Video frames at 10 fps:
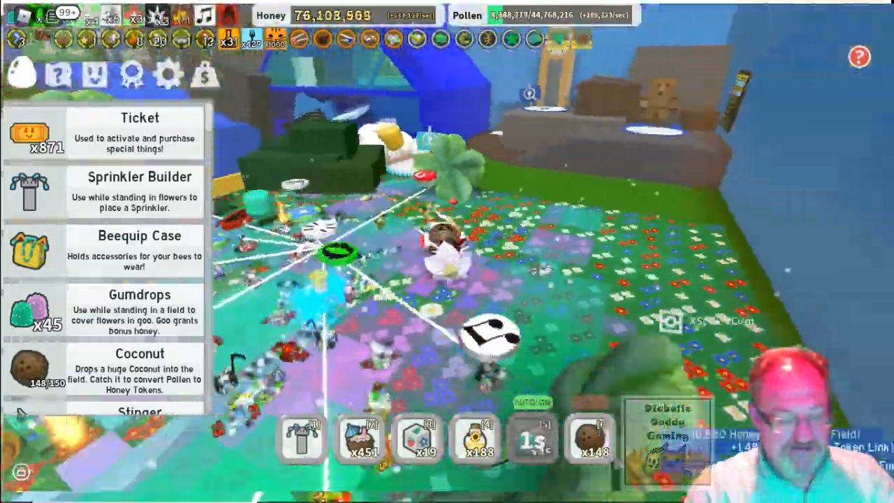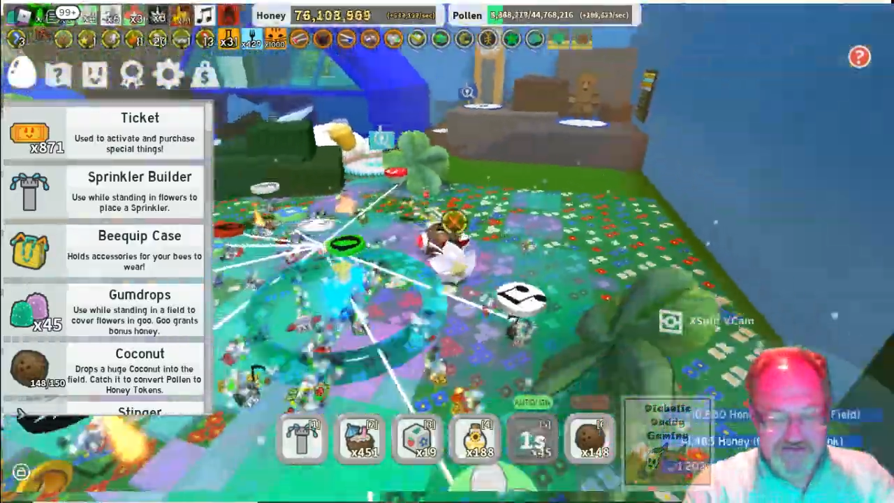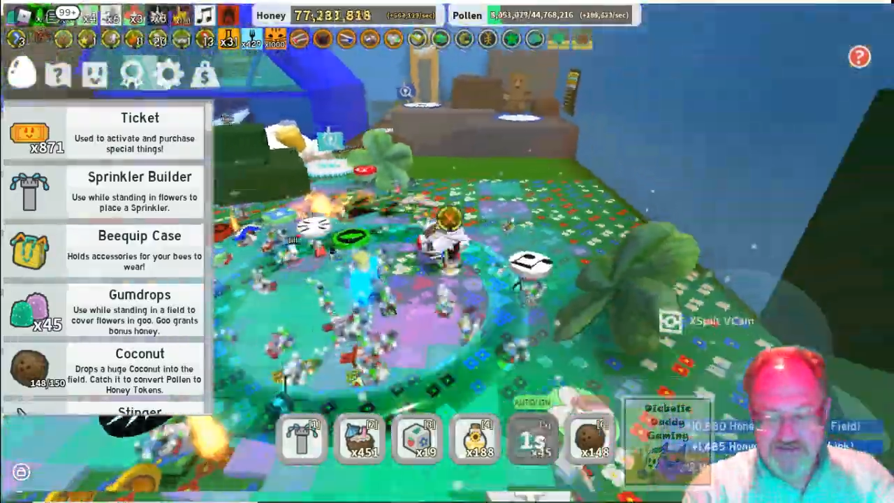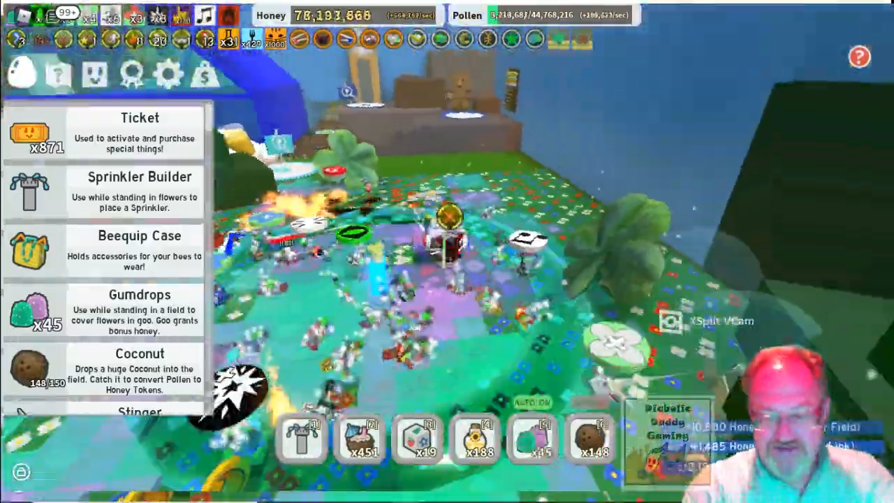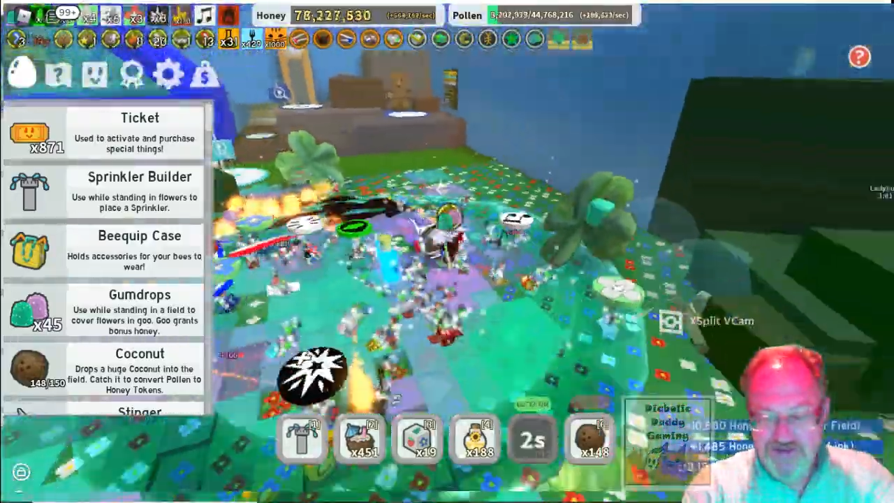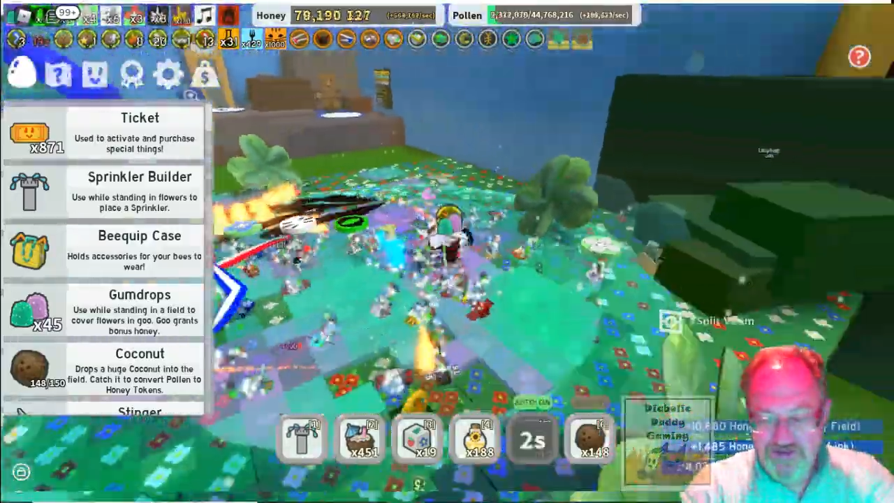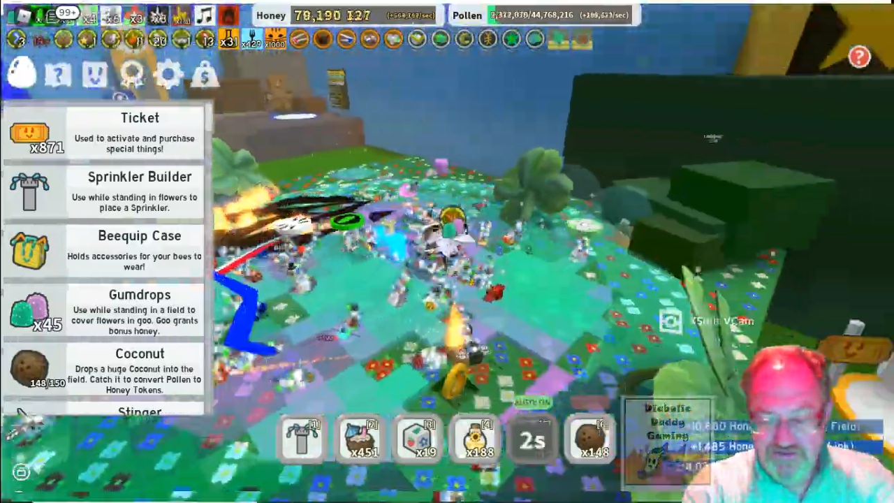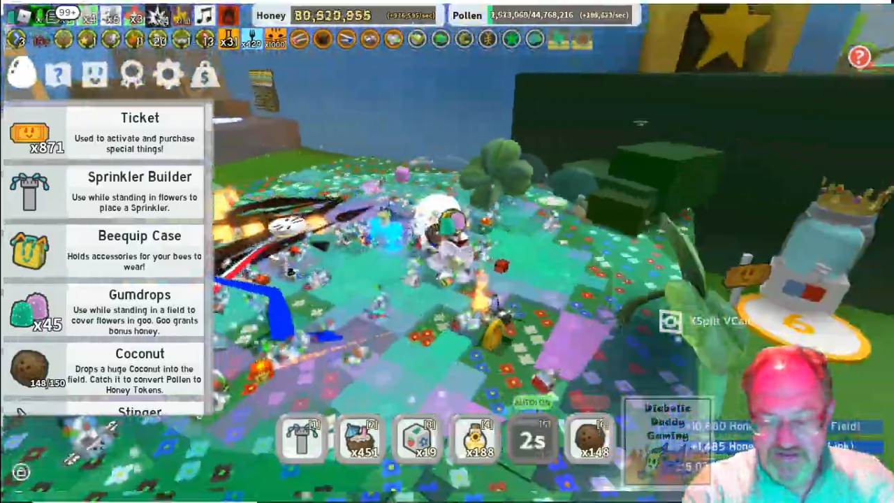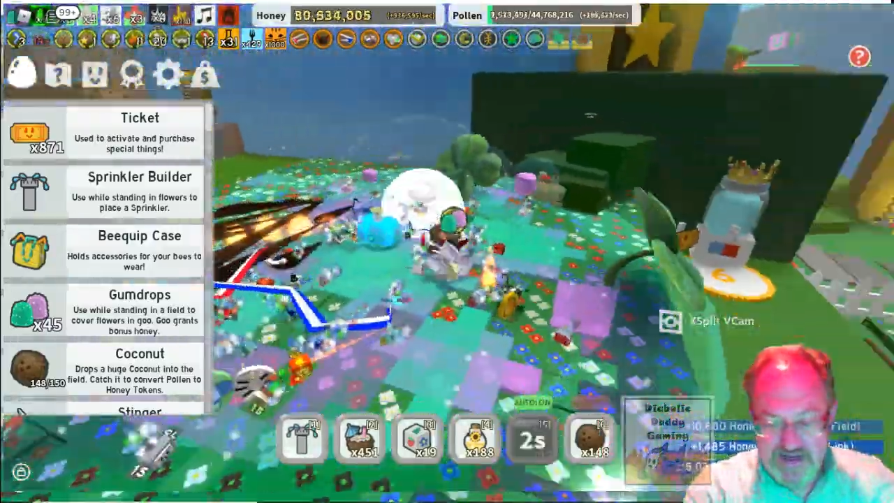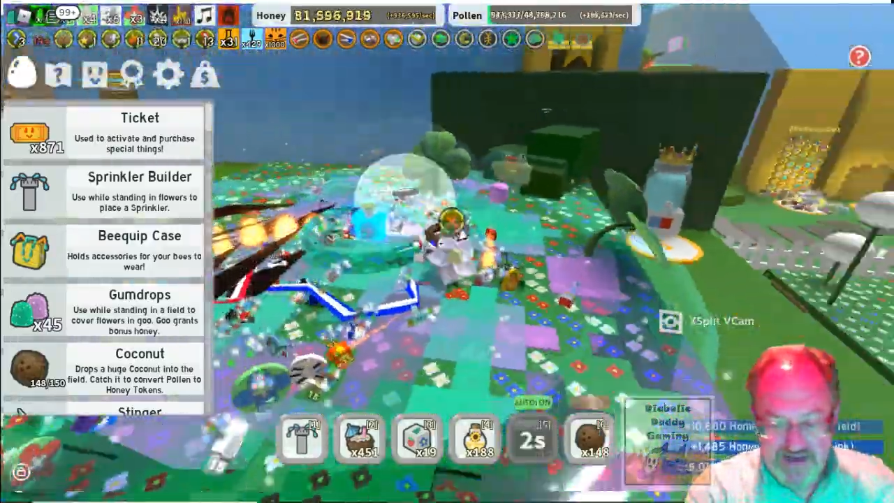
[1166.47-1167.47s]

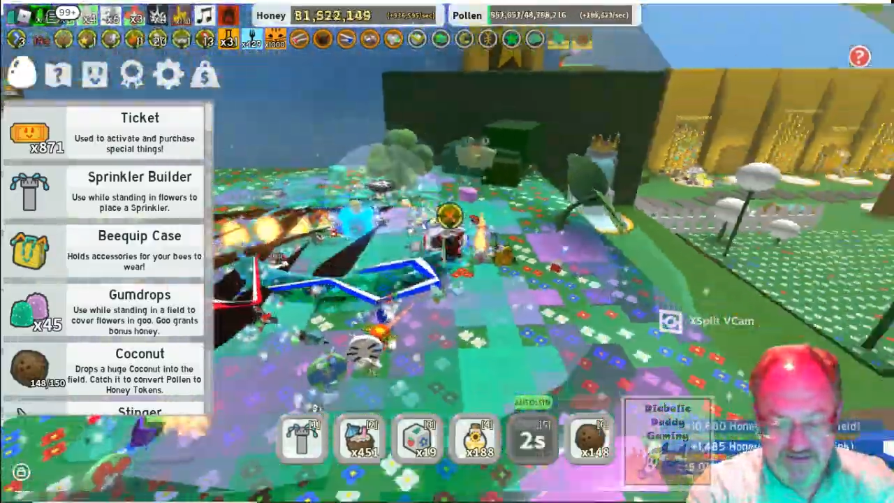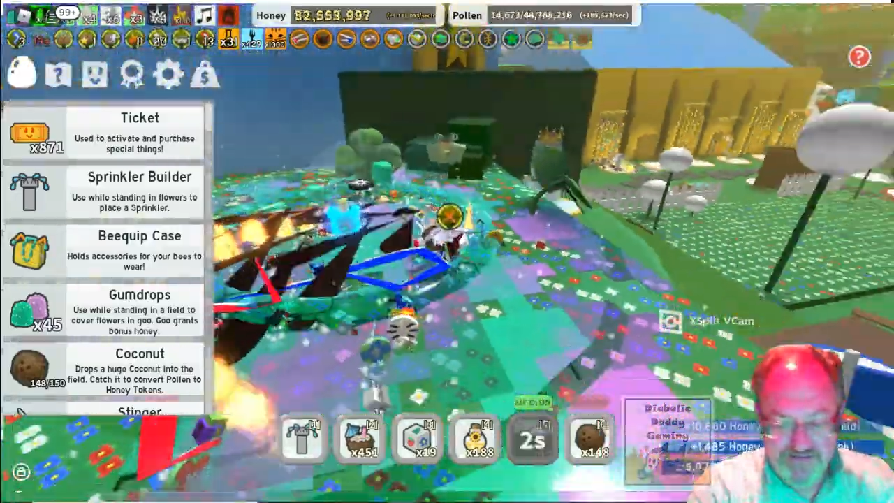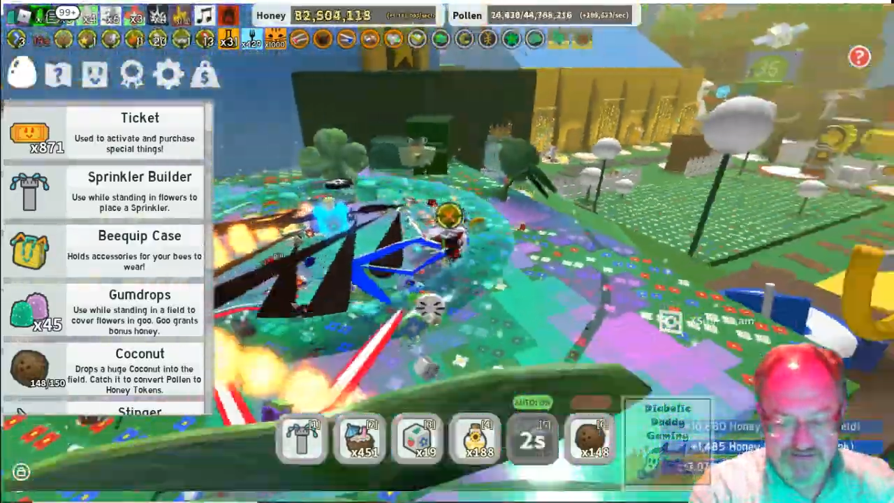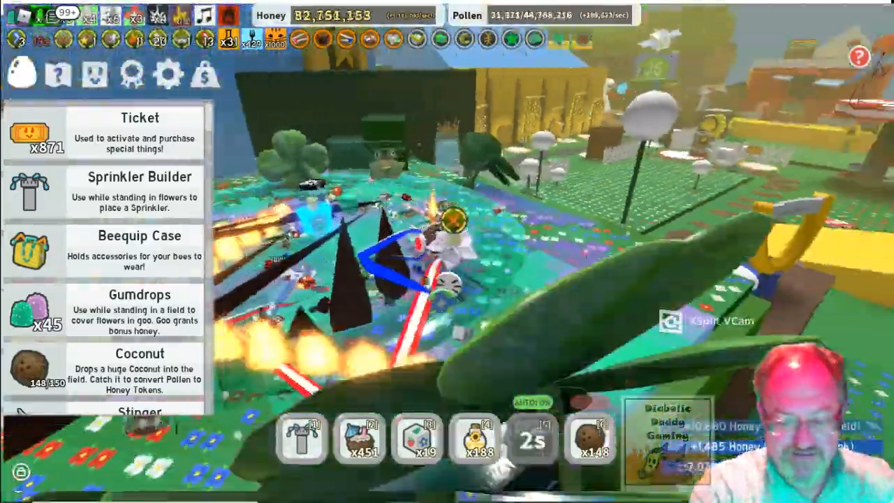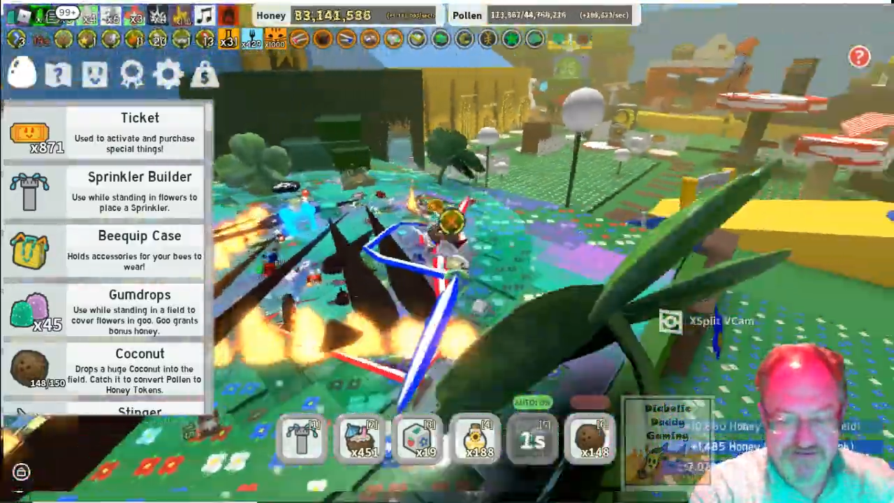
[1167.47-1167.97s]
$2